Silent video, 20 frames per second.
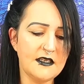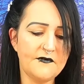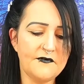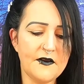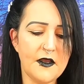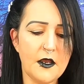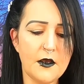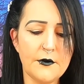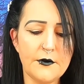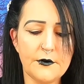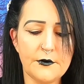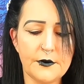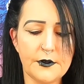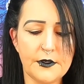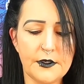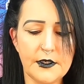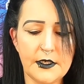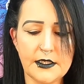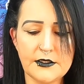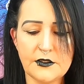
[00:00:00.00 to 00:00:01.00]
and I thought, oh,
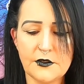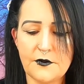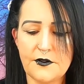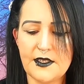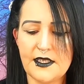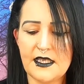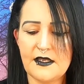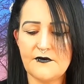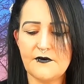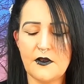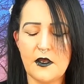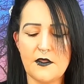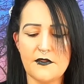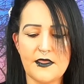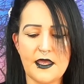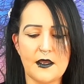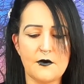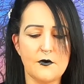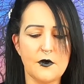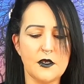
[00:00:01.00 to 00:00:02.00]
I don't think I've got
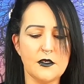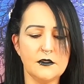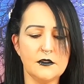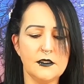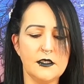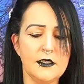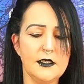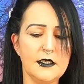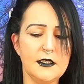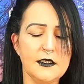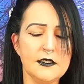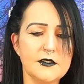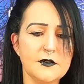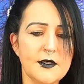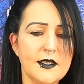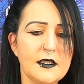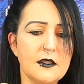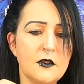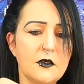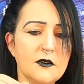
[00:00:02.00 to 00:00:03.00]
that one.
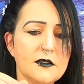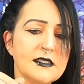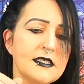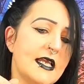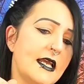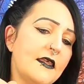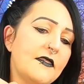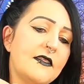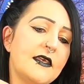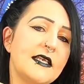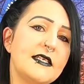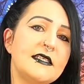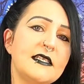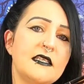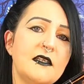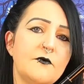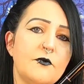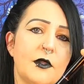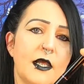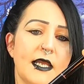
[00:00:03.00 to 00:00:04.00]
So it looks like this
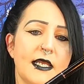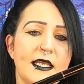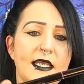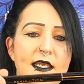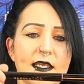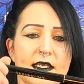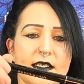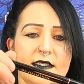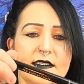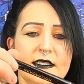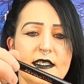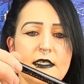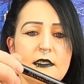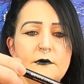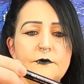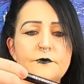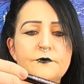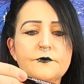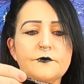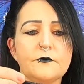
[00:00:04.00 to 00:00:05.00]
in the black
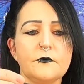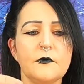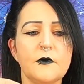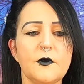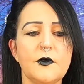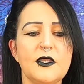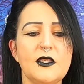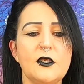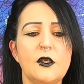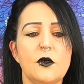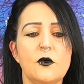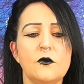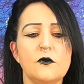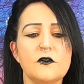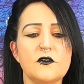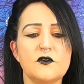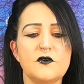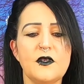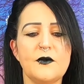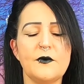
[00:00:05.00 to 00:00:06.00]
casing with
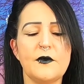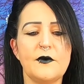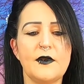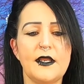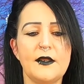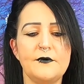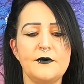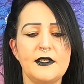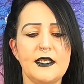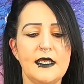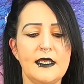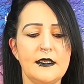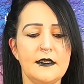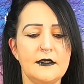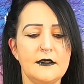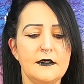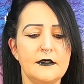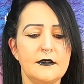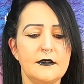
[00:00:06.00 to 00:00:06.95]
gold trim around it.